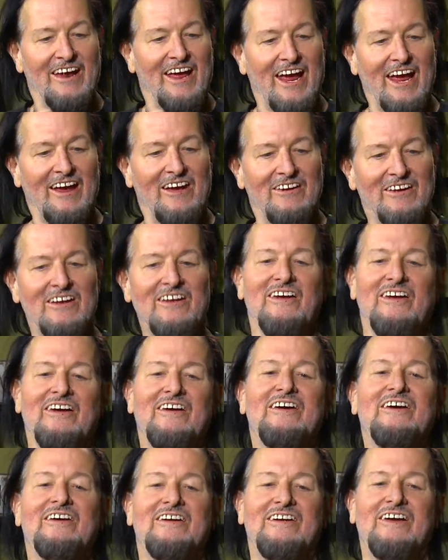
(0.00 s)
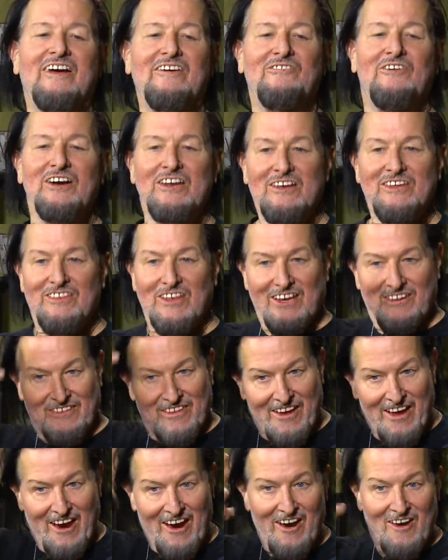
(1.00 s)
Hey, hey, what do you think of
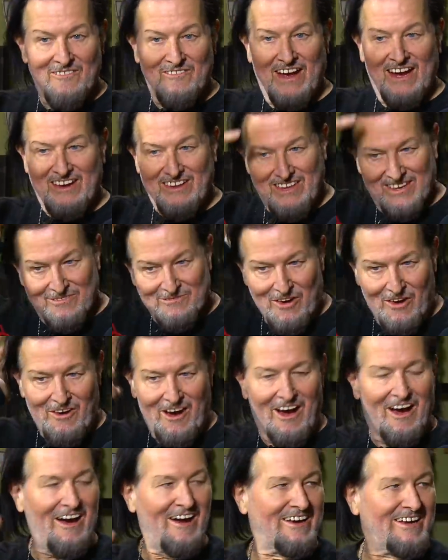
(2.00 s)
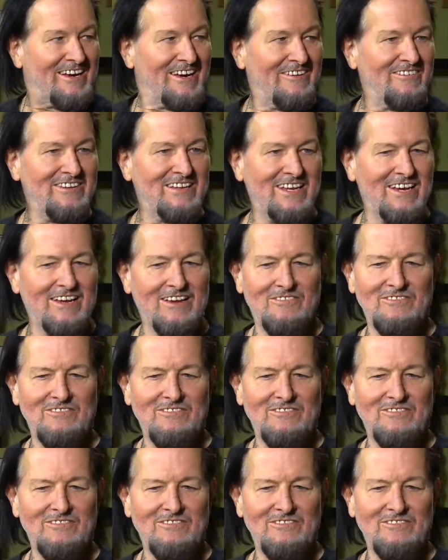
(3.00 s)
the hair, man? The mohawk and everything.